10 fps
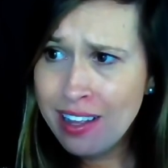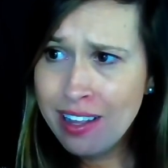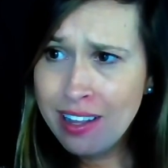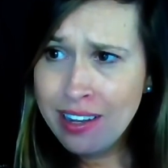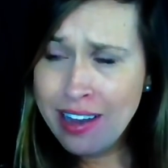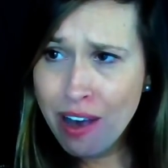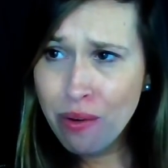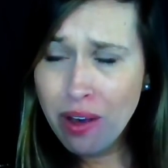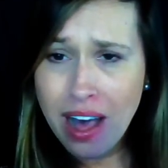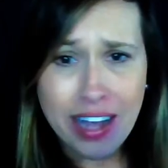Now,
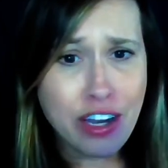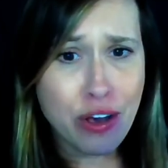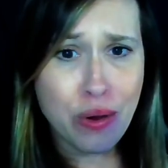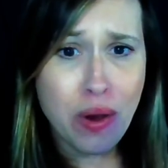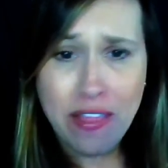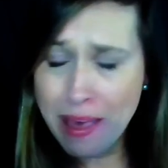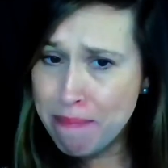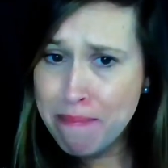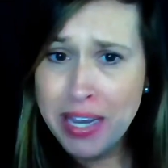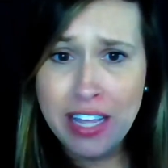I know that
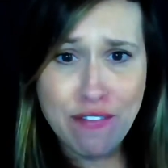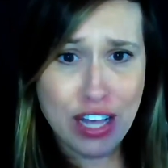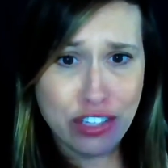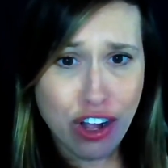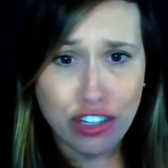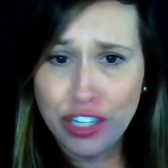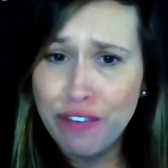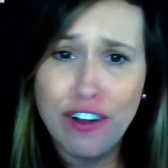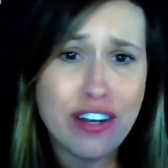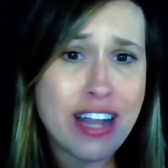many of us are looking for our
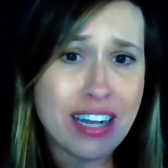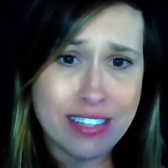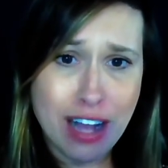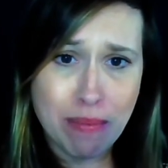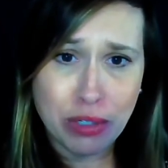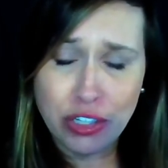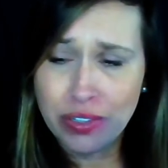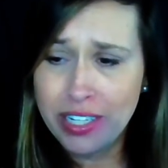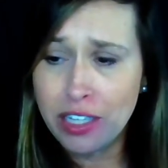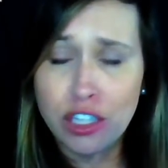next
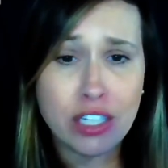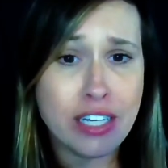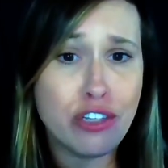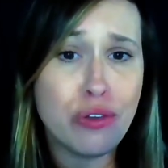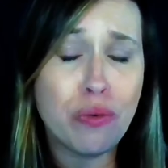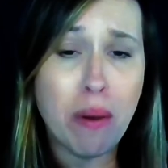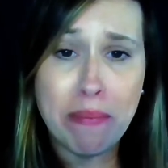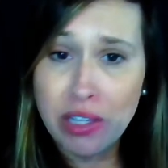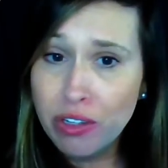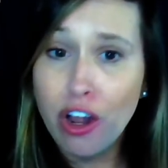opportunity, looking to
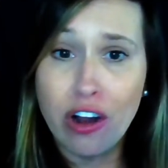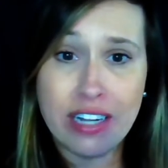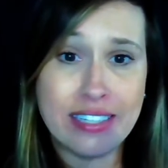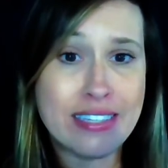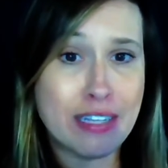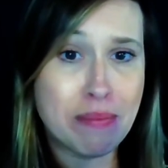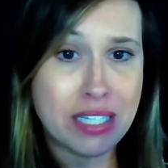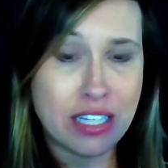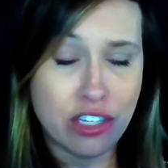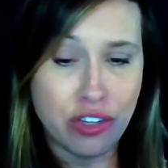build our existing
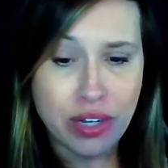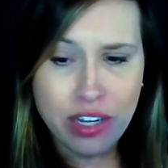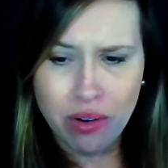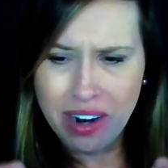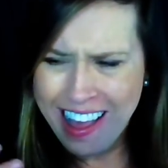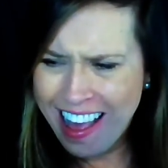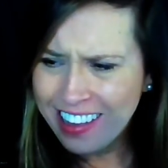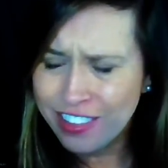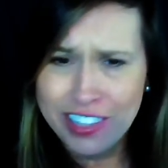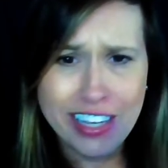business unit, or heck,
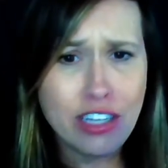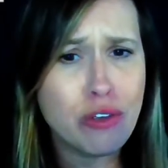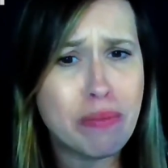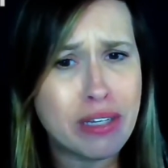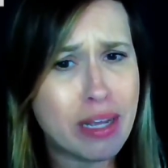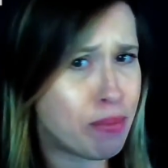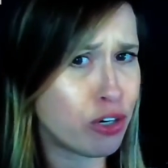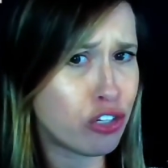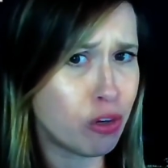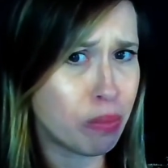looking to build a
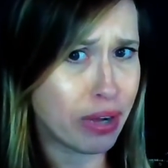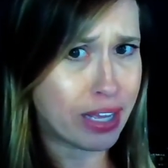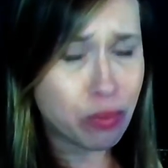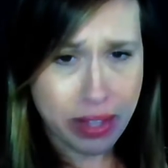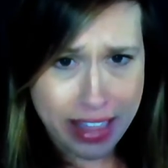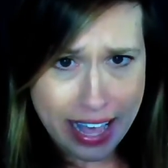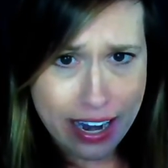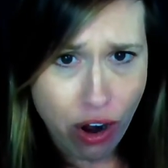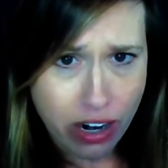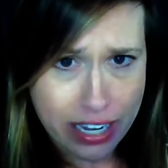personal brand within
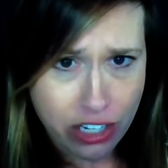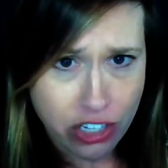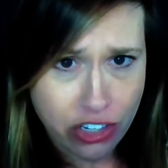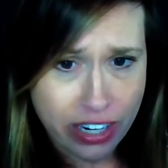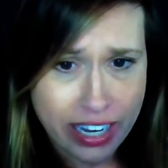our industry.